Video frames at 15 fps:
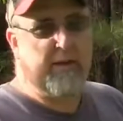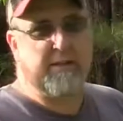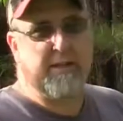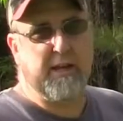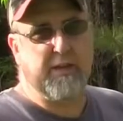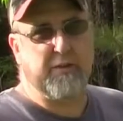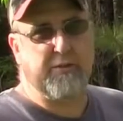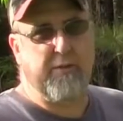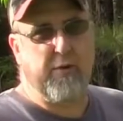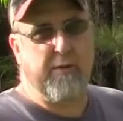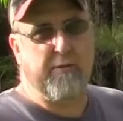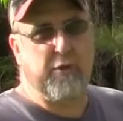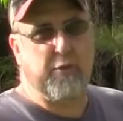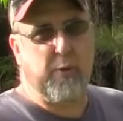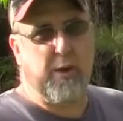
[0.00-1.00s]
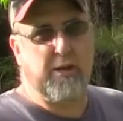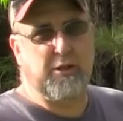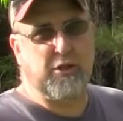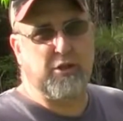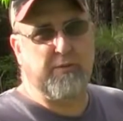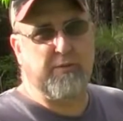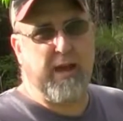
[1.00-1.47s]
says for every 3
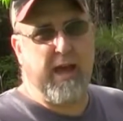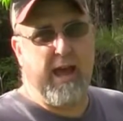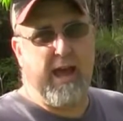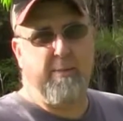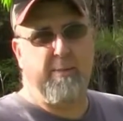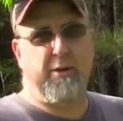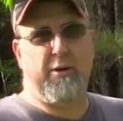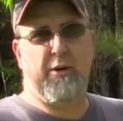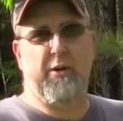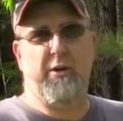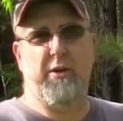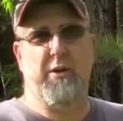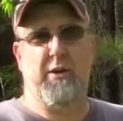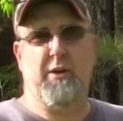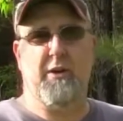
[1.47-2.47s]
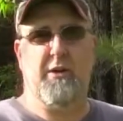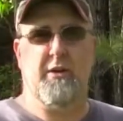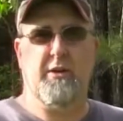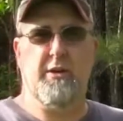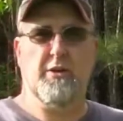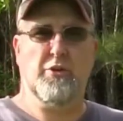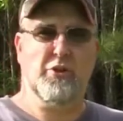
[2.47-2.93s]
inches of diameter
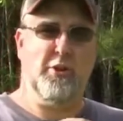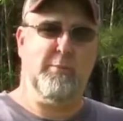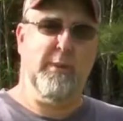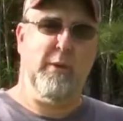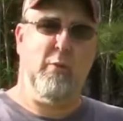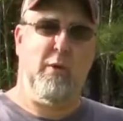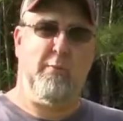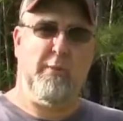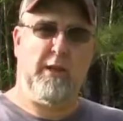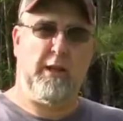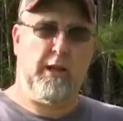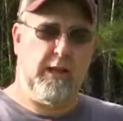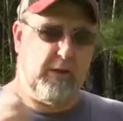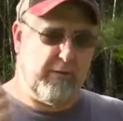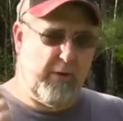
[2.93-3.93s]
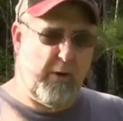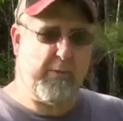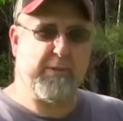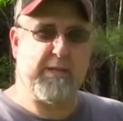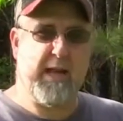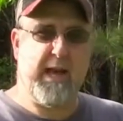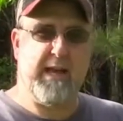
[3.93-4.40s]
should be 1 milliliter of
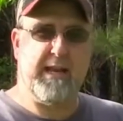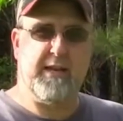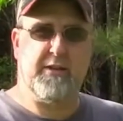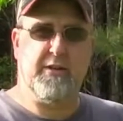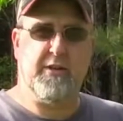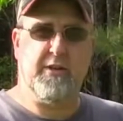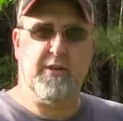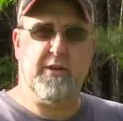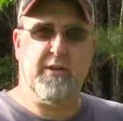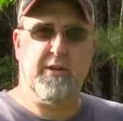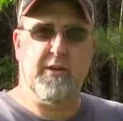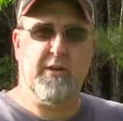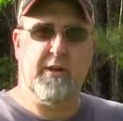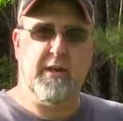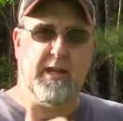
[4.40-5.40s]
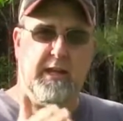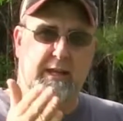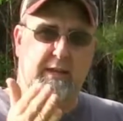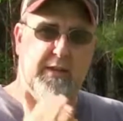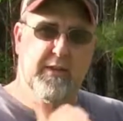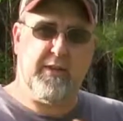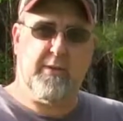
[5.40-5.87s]
herbicide into
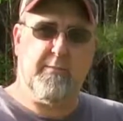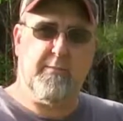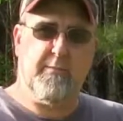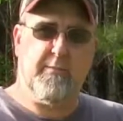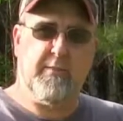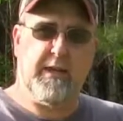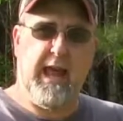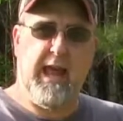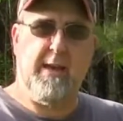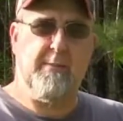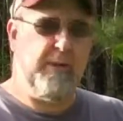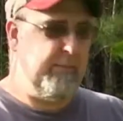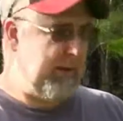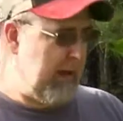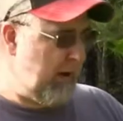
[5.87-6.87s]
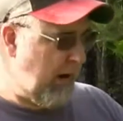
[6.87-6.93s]
the cambium layer.